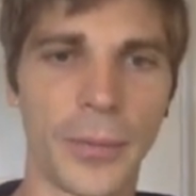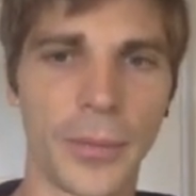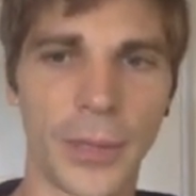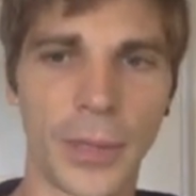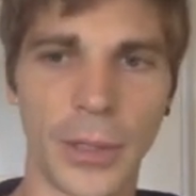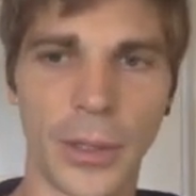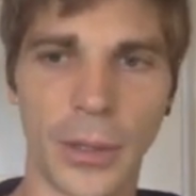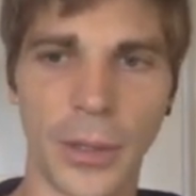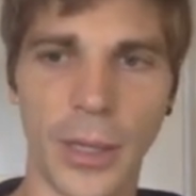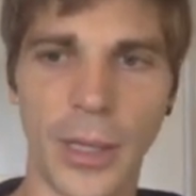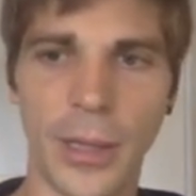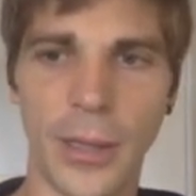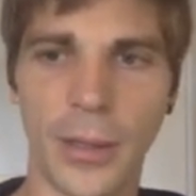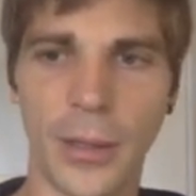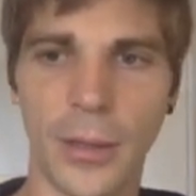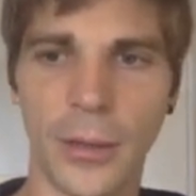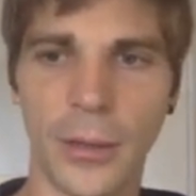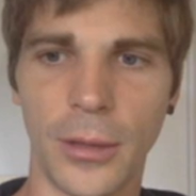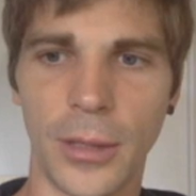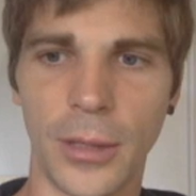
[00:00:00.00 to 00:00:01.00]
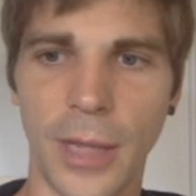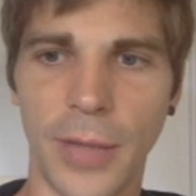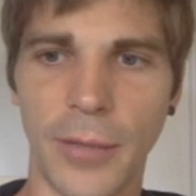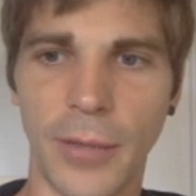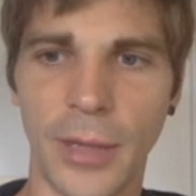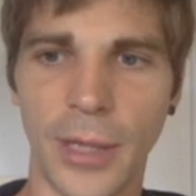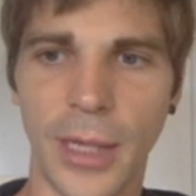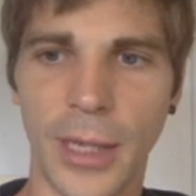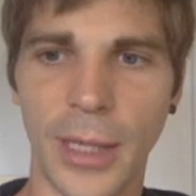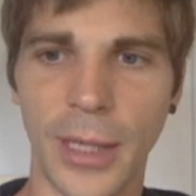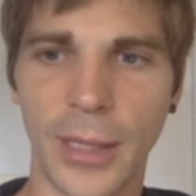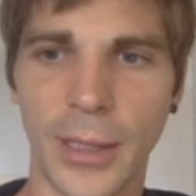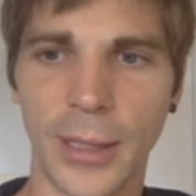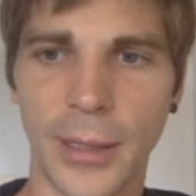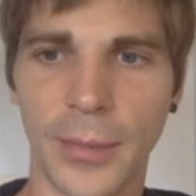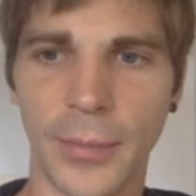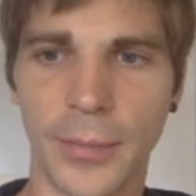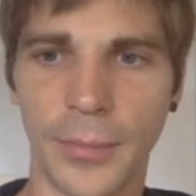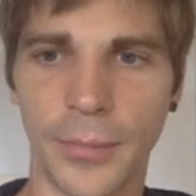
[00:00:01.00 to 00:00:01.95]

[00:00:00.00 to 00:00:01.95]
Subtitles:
So then you save and next.